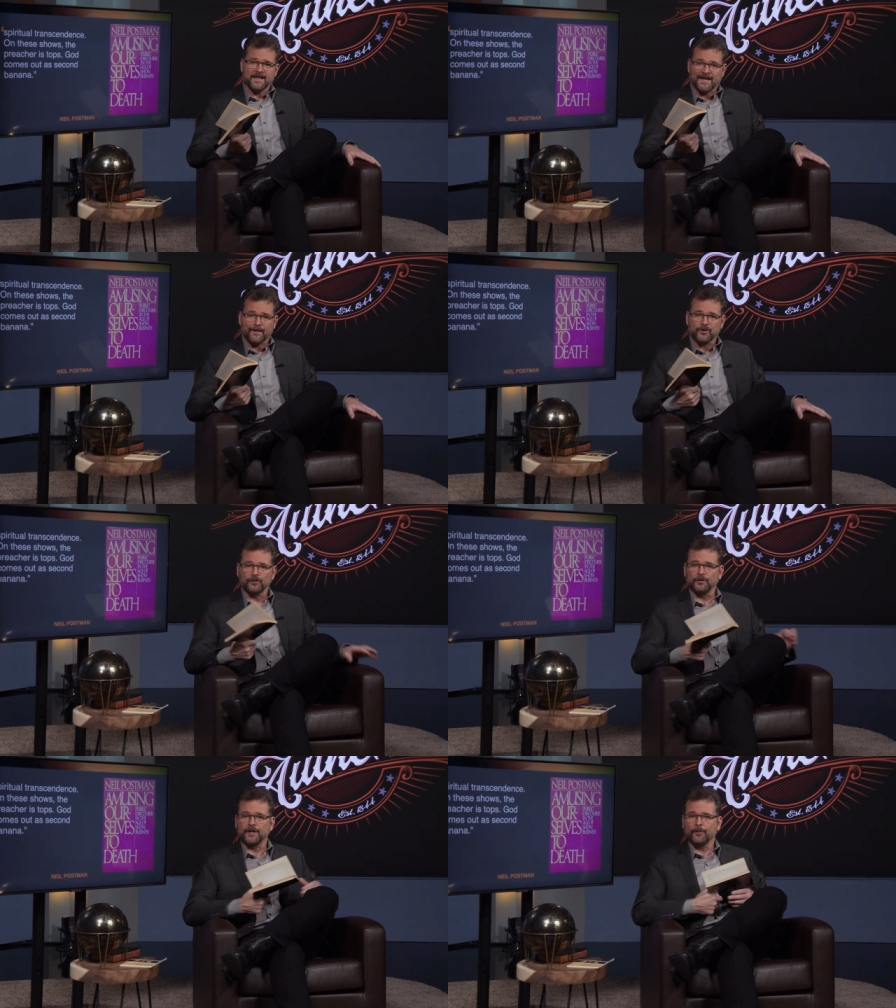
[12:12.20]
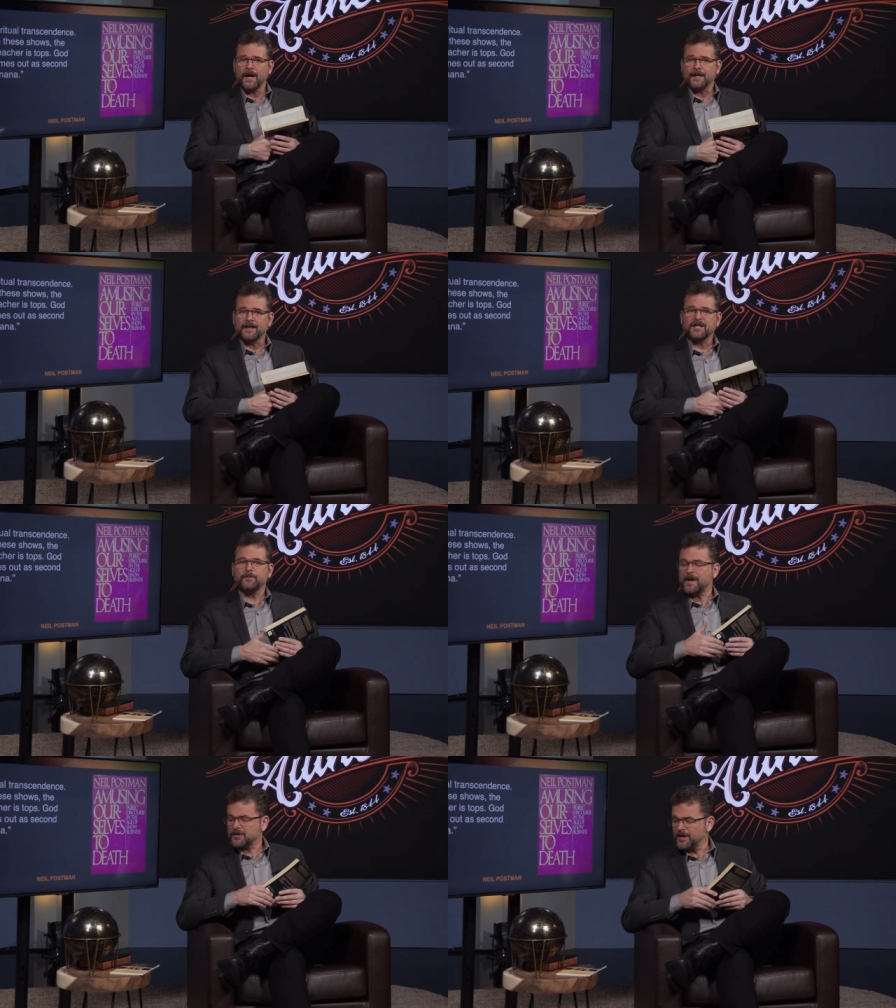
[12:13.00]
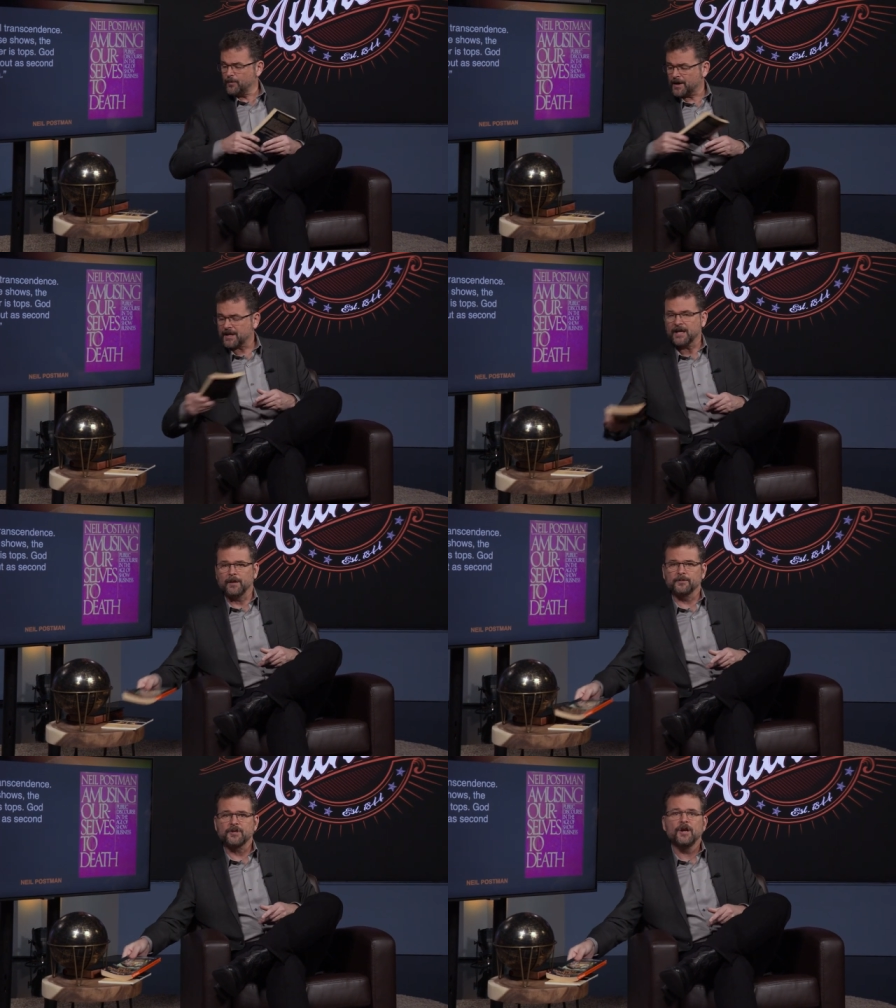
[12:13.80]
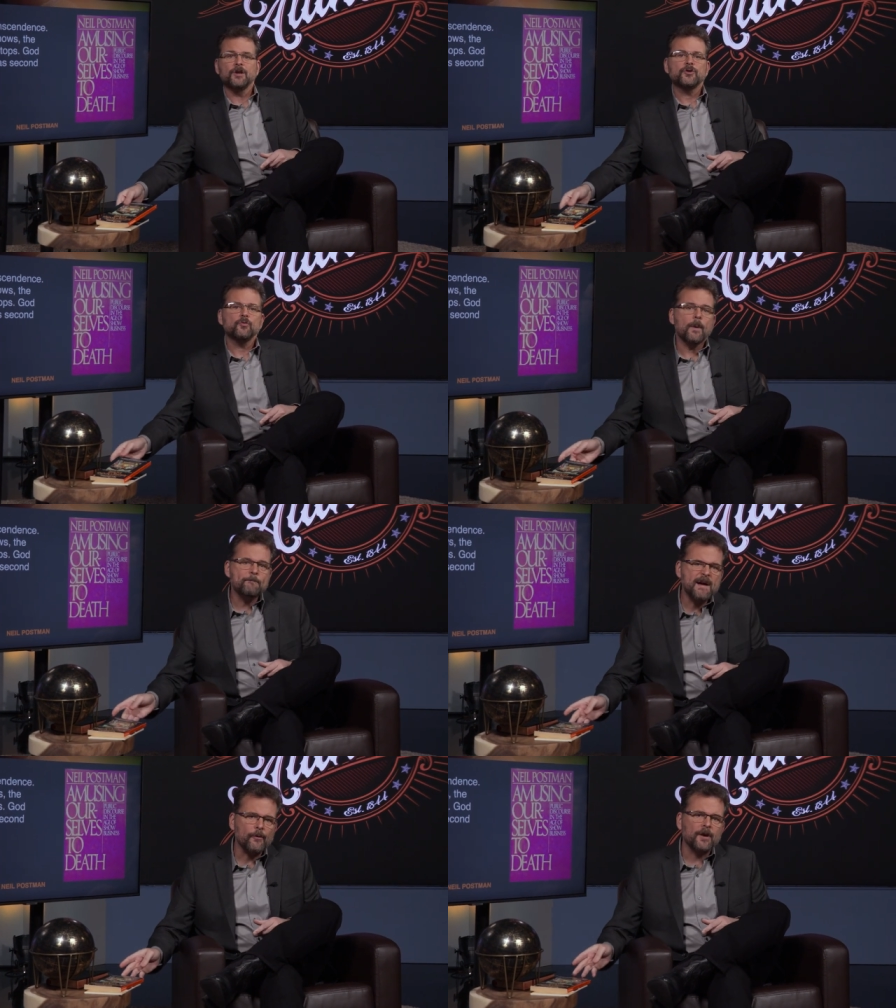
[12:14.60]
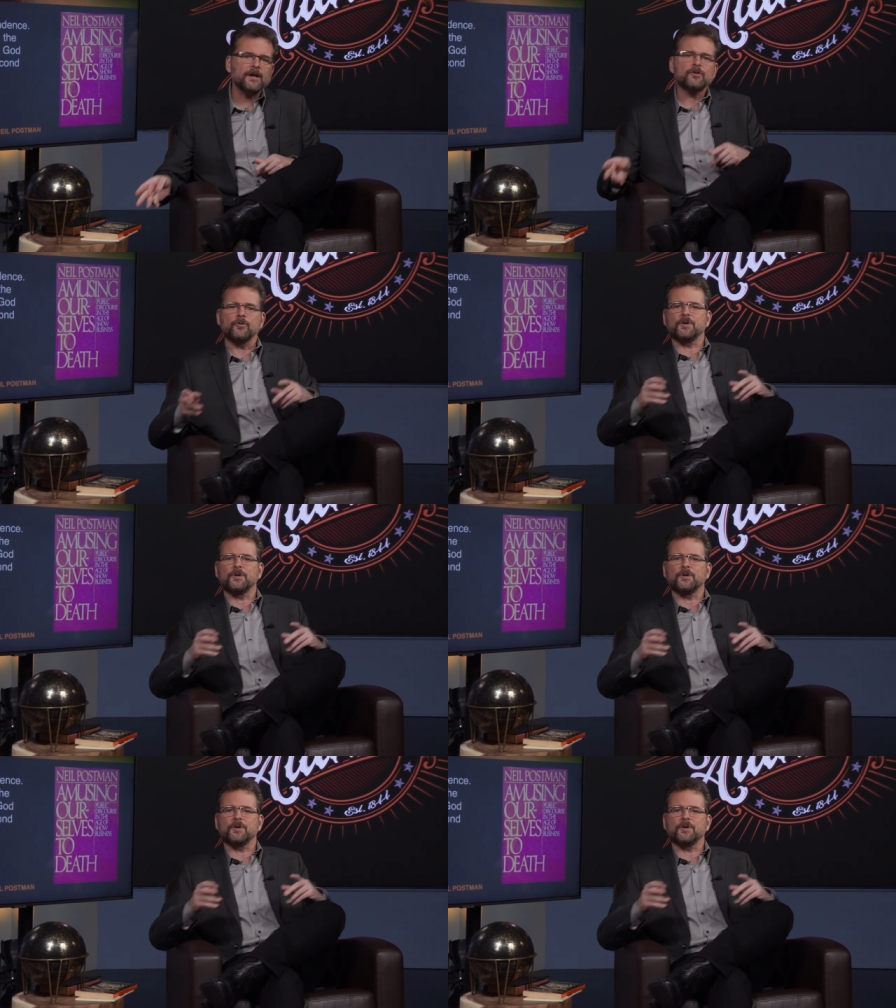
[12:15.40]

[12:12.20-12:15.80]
he's absolutely right, especially when it comes to American